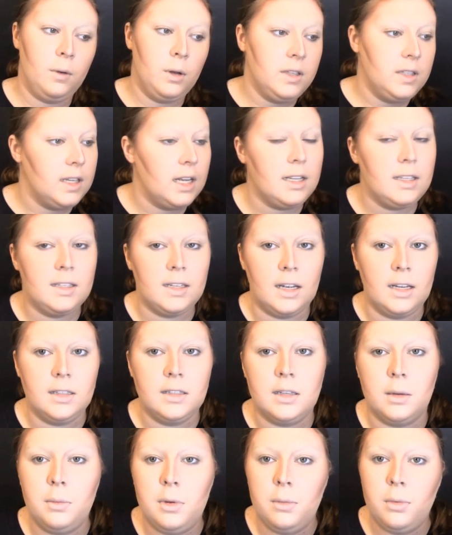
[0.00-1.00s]
Once that's set,
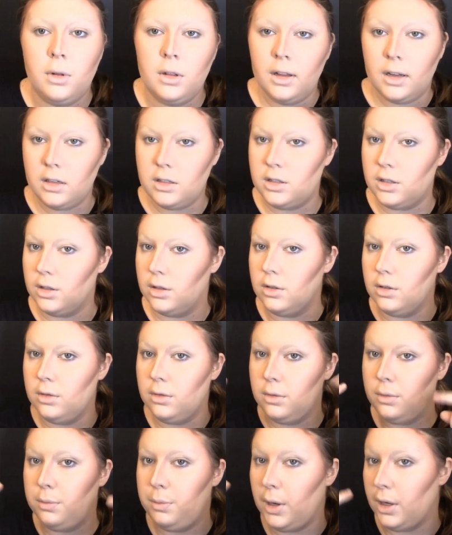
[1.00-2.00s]
some people like to
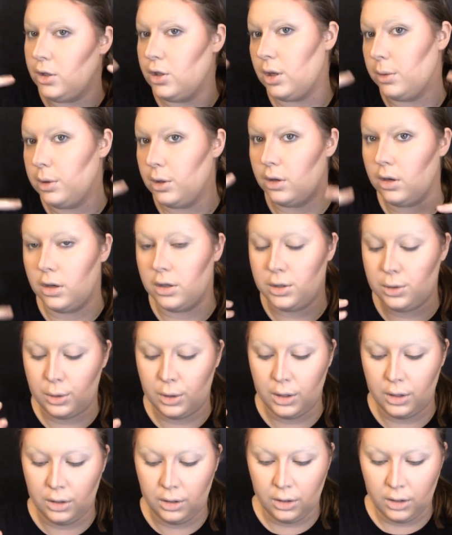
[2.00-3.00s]
punch up their
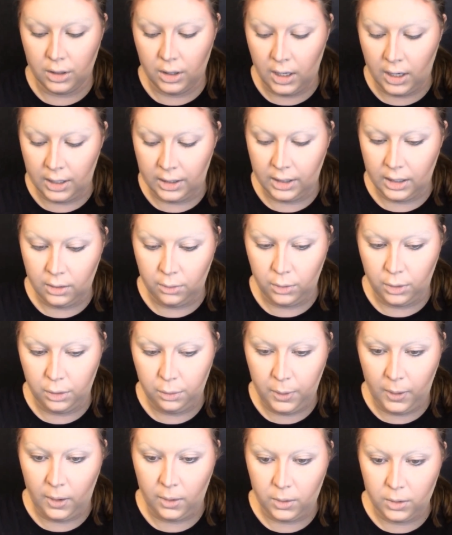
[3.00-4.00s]
contour and their highlight with
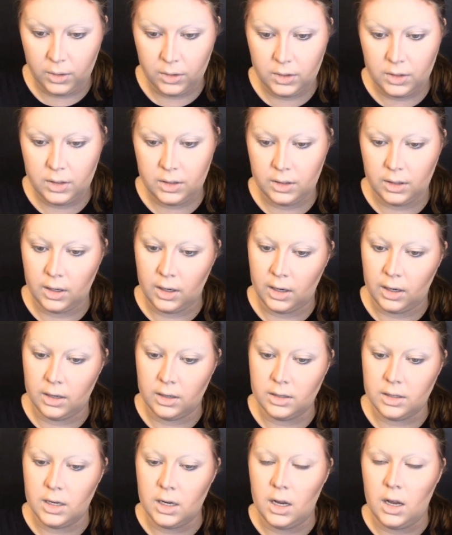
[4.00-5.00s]
powders,
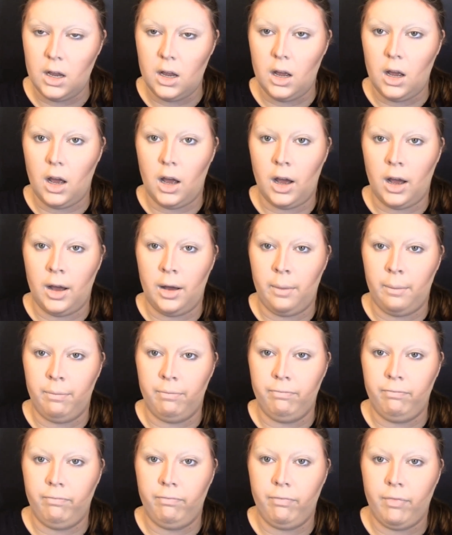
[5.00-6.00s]
and
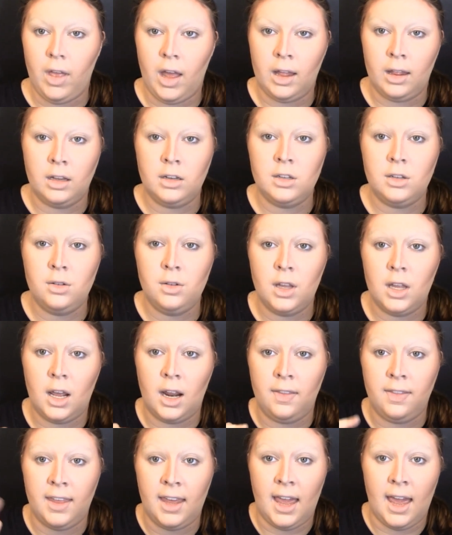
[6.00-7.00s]
I like to do that
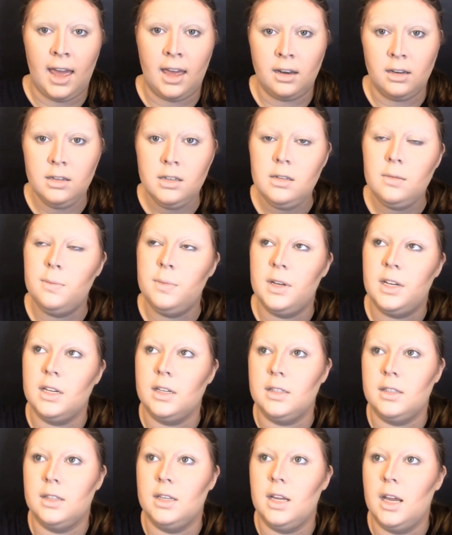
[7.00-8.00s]
at the end
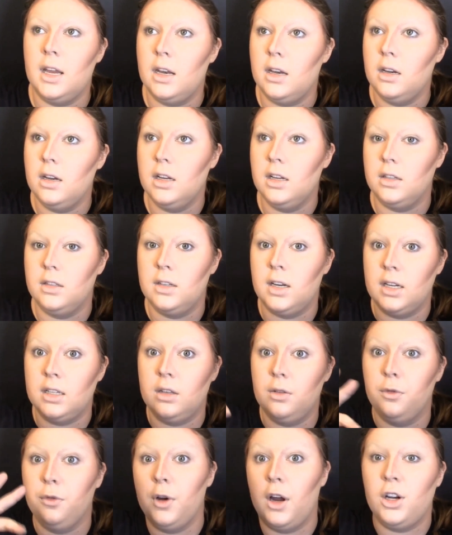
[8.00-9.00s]
because then it's nice
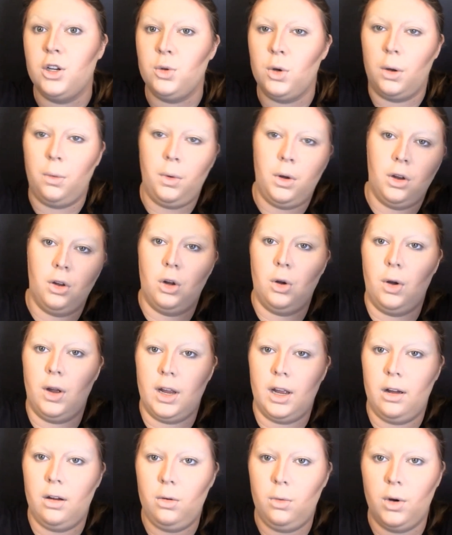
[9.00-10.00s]
and fresh right when you're
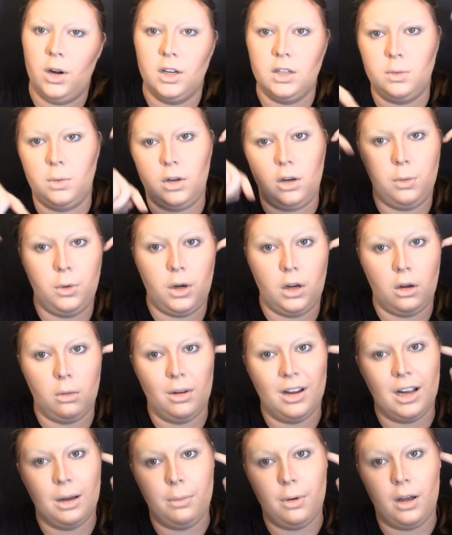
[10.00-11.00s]
going out, whereas when you're putting your
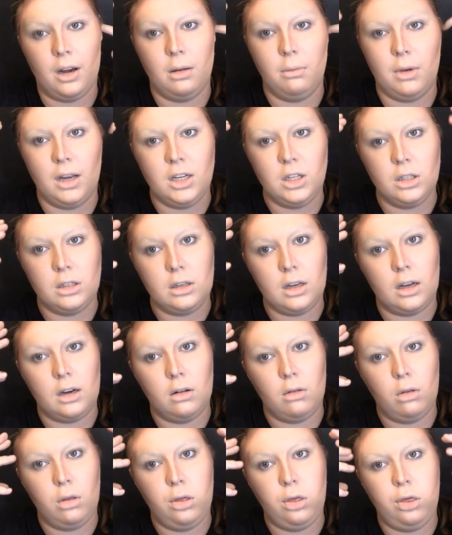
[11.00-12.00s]
makeup on it might just kind
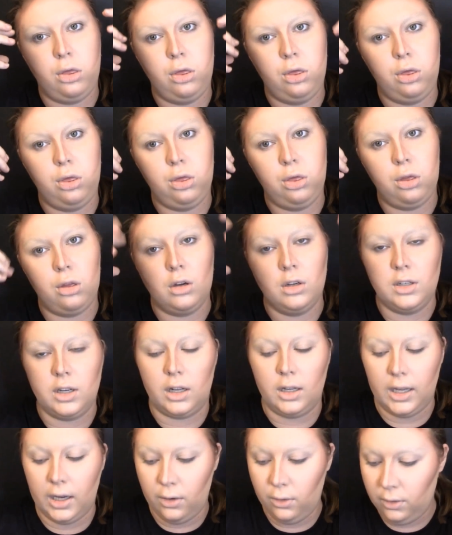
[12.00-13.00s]
of
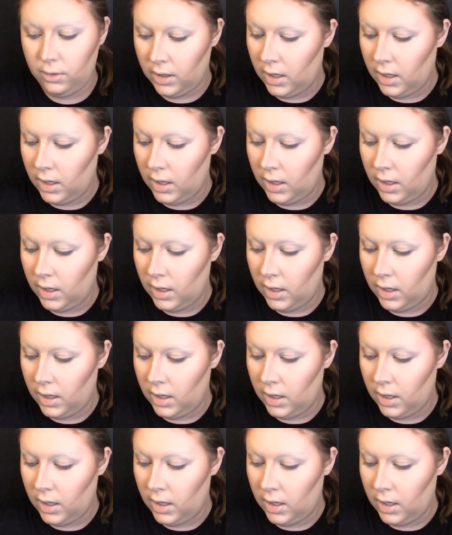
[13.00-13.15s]
dull out.